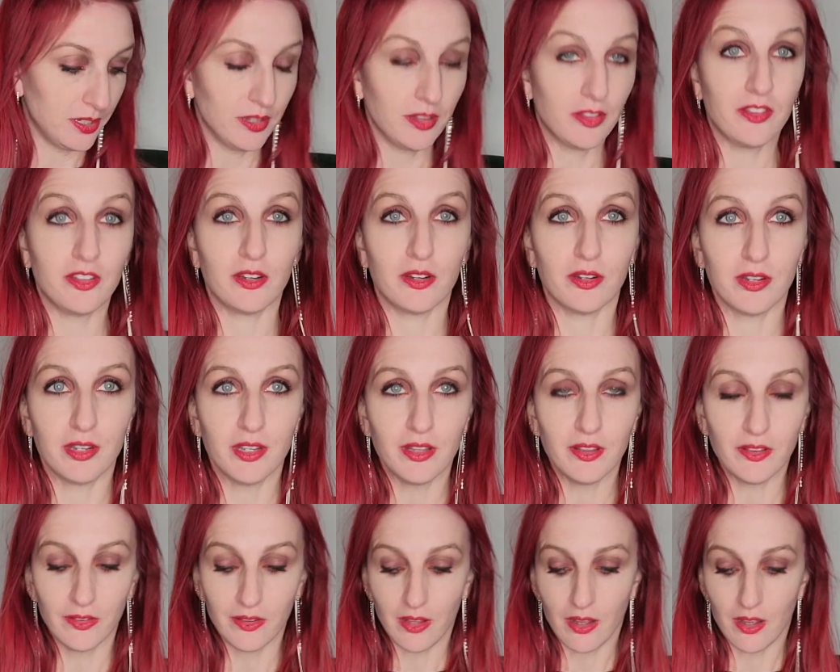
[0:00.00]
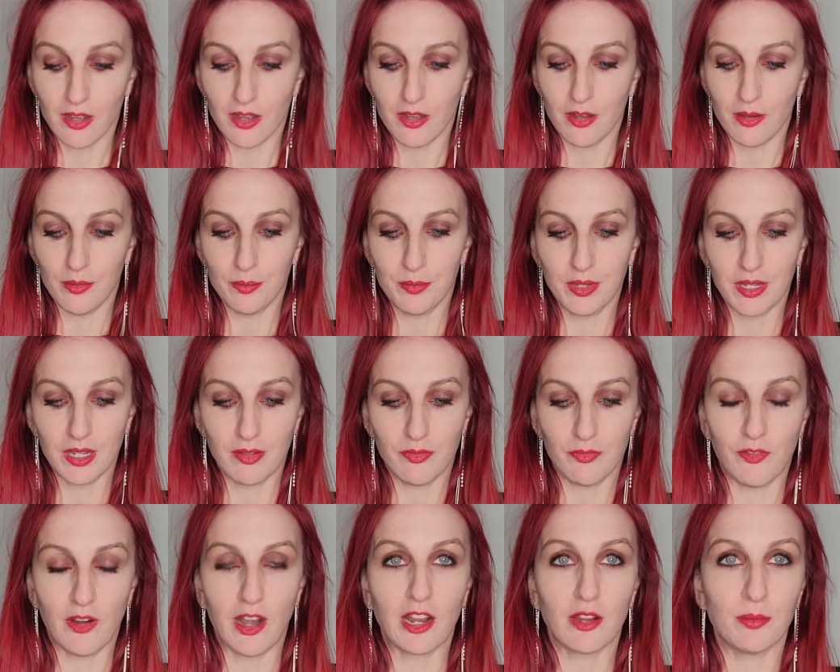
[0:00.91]
series,
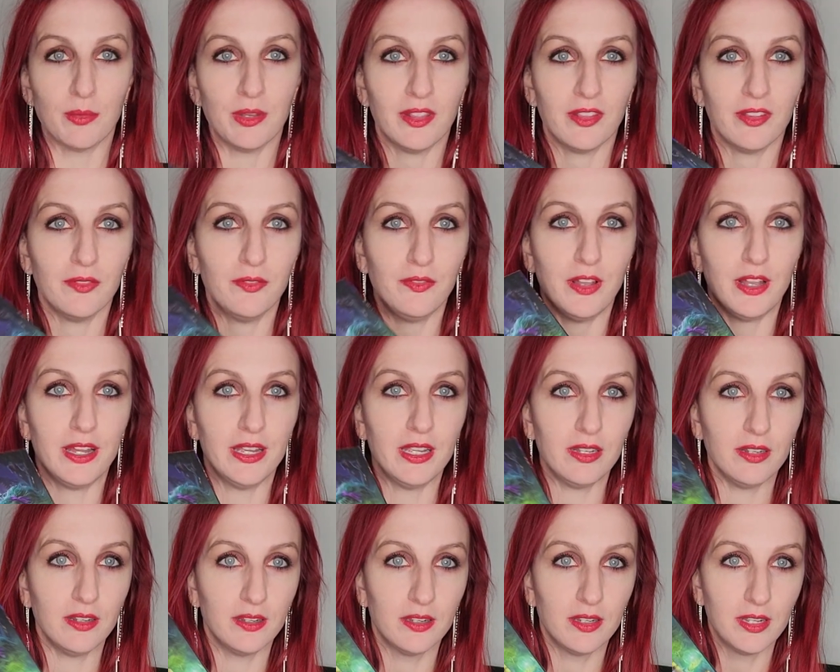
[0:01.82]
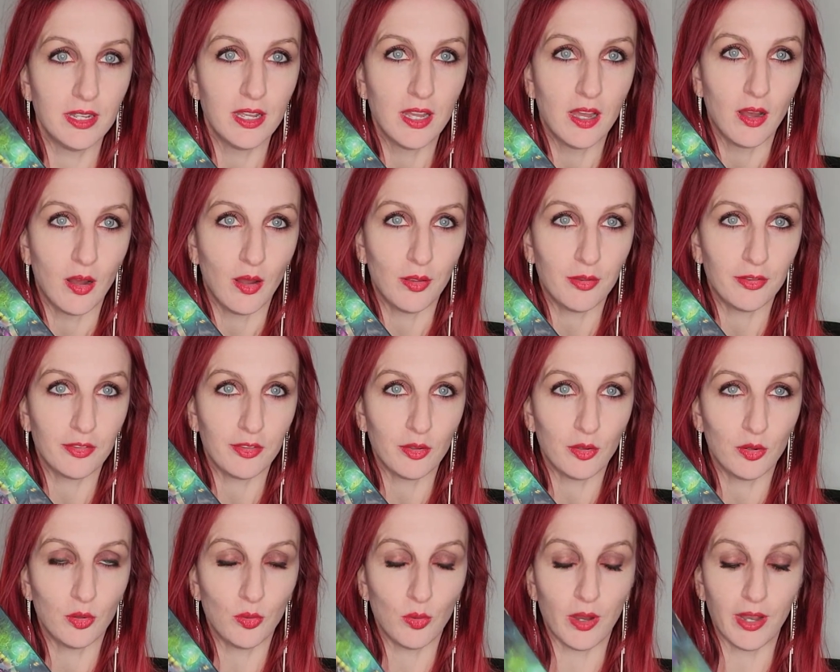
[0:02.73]
Fragments of Light.
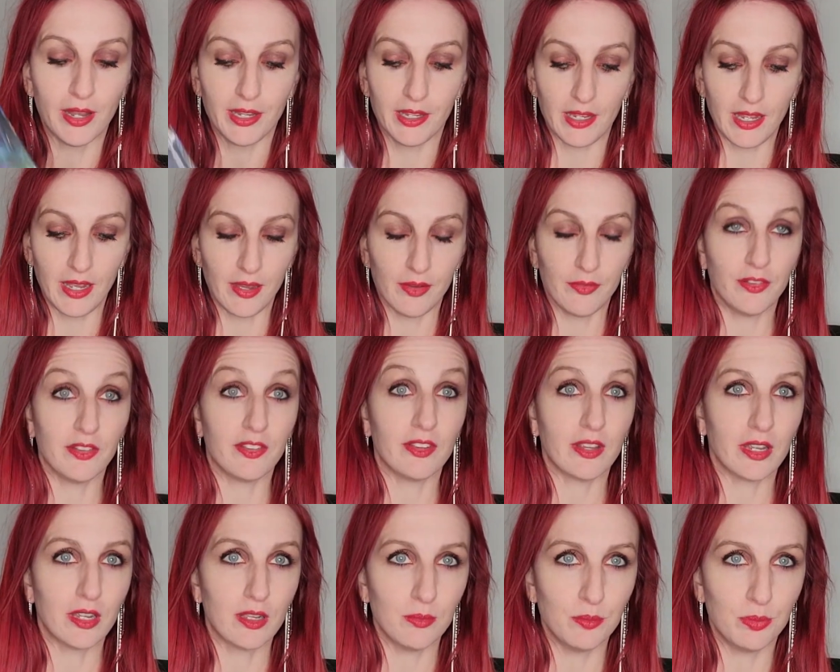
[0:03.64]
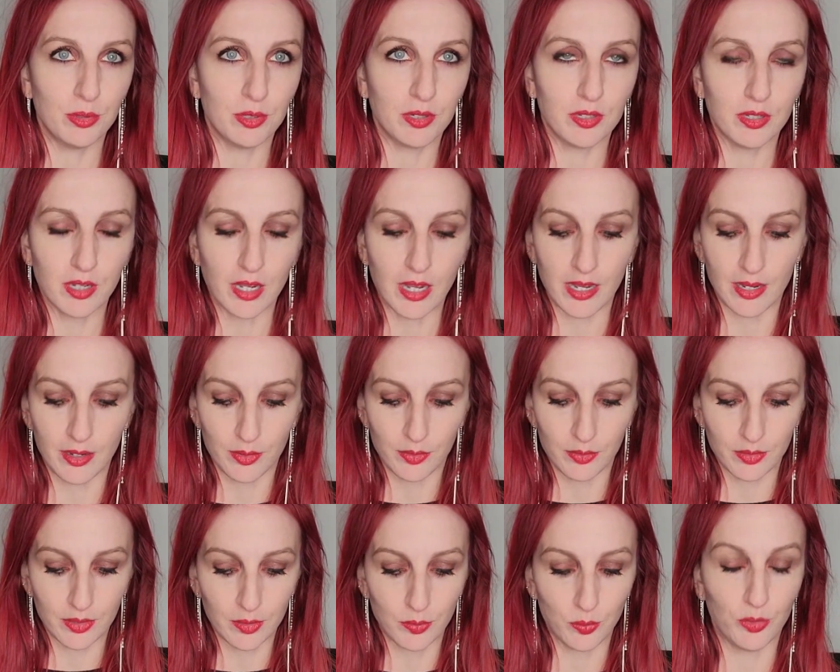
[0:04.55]
Also, I have a second book
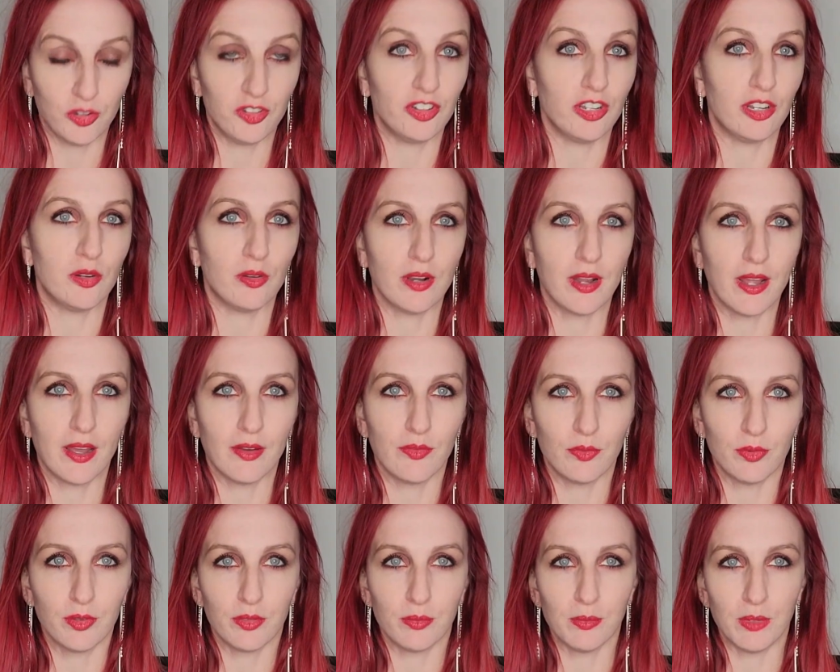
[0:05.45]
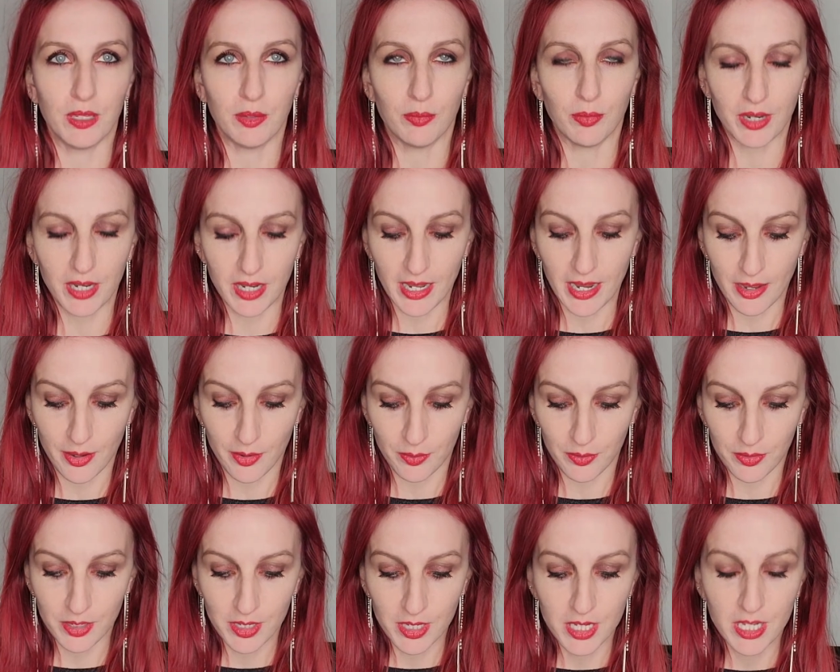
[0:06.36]
out, which I don't have with me right
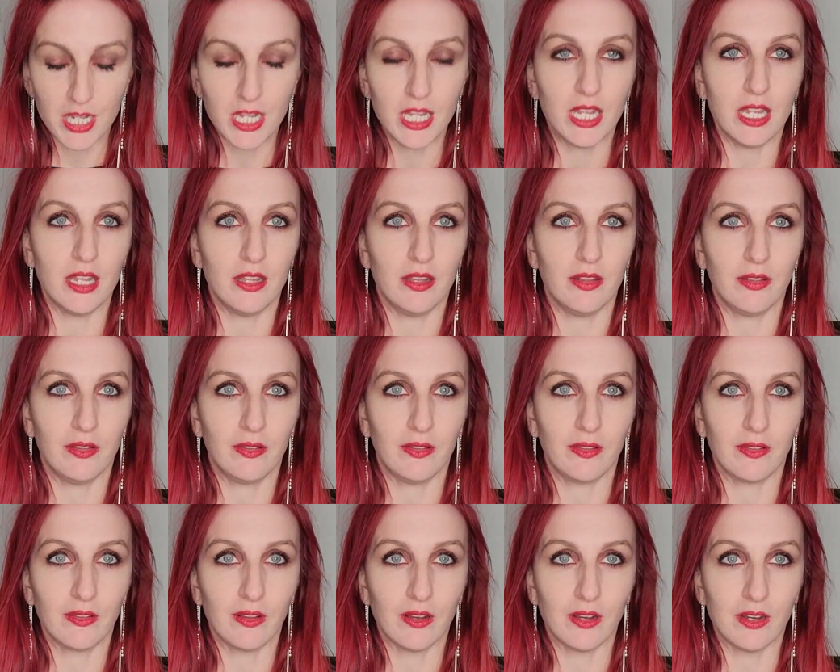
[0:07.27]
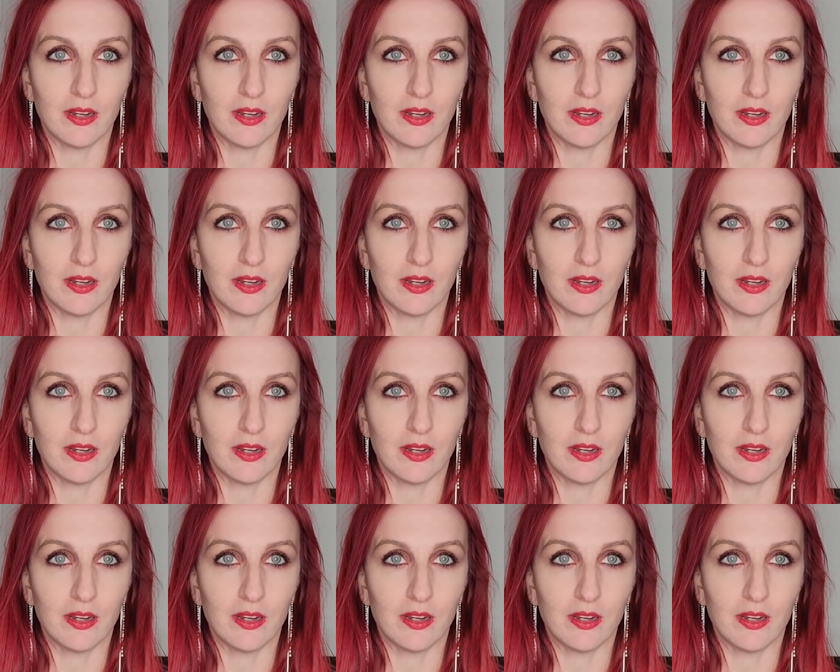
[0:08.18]
now, is